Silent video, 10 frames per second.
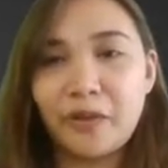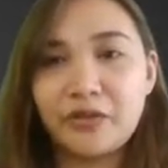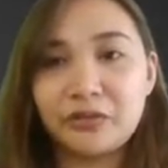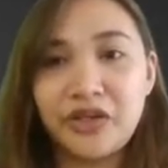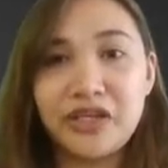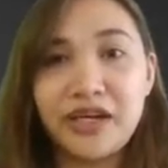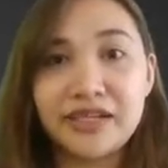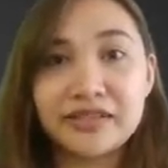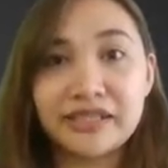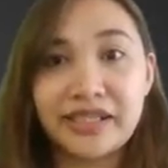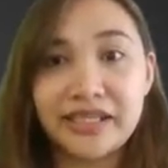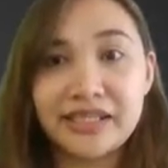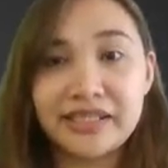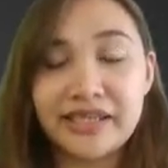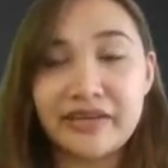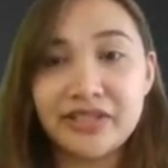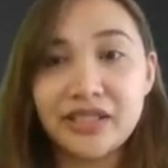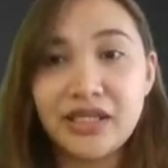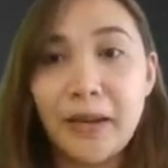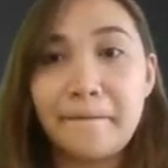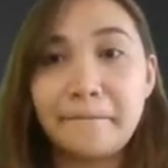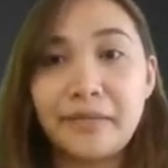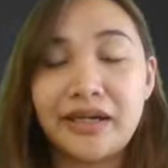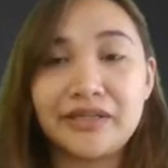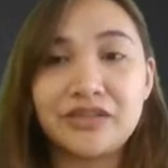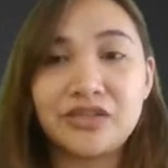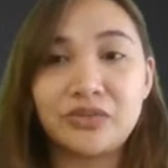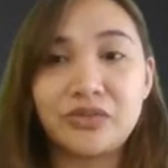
307 minus